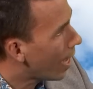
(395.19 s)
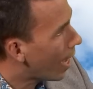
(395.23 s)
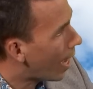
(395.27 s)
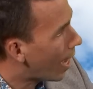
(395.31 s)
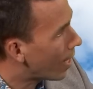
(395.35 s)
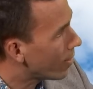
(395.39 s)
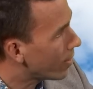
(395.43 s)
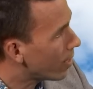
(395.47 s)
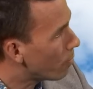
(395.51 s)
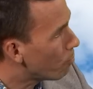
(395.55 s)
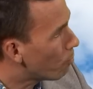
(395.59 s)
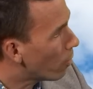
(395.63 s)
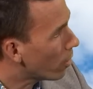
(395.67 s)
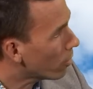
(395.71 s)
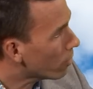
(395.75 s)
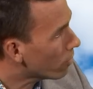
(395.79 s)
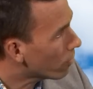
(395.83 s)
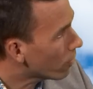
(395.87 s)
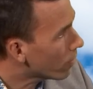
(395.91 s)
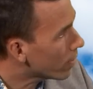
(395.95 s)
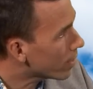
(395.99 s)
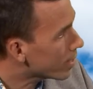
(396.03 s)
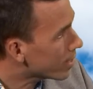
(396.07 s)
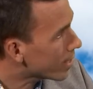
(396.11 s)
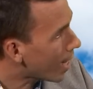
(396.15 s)
And then both
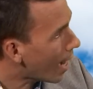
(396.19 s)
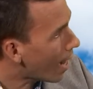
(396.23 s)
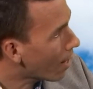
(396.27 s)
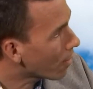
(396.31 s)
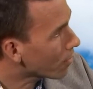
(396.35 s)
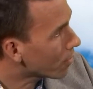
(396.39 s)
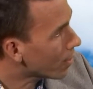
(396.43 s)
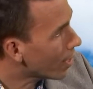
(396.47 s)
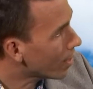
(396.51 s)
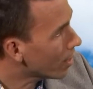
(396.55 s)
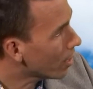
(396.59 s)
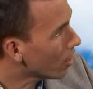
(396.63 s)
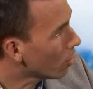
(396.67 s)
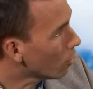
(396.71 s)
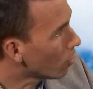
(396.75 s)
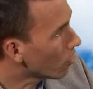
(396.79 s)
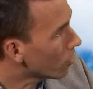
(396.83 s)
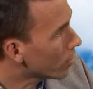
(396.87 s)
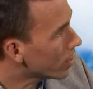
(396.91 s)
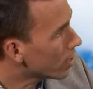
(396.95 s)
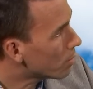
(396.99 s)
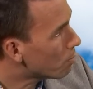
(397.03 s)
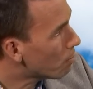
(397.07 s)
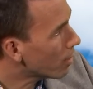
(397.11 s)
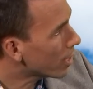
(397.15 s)
for the south and the
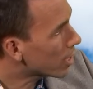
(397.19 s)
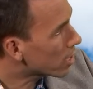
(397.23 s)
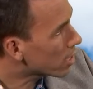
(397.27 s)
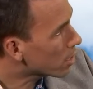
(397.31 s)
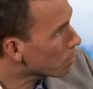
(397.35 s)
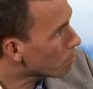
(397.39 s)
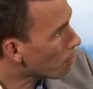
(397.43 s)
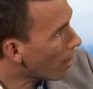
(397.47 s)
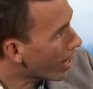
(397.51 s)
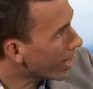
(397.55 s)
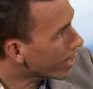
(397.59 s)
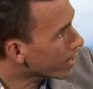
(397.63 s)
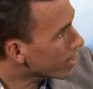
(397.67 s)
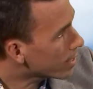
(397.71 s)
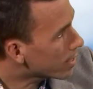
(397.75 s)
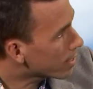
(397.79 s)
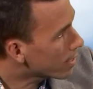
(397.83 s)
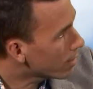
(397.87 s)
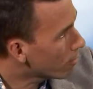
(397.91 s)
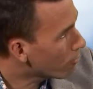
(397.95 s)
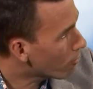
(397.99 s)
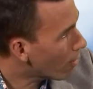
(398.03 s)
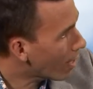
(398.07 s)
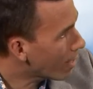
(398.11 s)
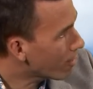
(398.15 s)
north, these big spikes
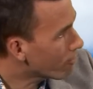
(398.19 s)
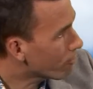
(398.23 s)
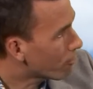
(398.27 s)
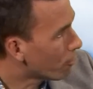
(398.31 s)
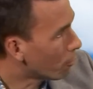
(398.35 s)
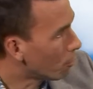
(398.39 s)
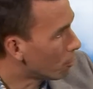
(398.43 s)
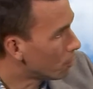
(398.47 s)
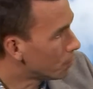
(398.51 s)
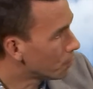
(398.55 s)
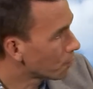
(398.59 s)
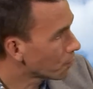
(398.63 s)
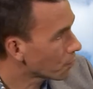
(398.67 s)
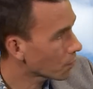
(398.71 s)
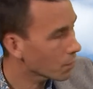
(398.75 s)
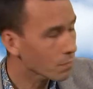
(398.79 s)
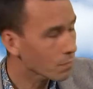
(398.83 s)
in rainfall.